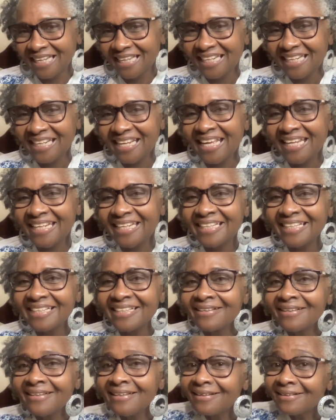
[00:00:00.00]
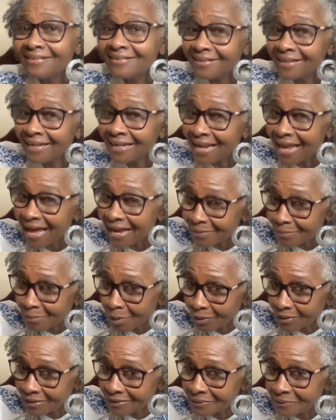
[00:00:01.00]
then click the like
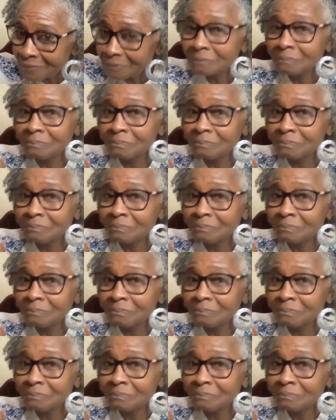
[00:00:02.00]
button,